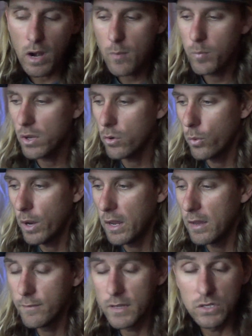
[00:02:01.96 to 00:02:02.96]
wrapping a
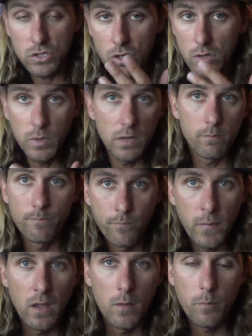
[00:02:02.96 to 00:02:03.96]
wave is going to be
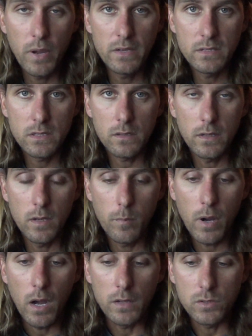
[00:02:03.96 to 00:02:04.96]
basically
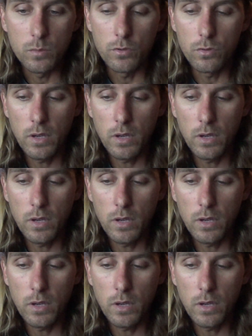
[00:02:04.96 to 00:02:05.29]
impossible.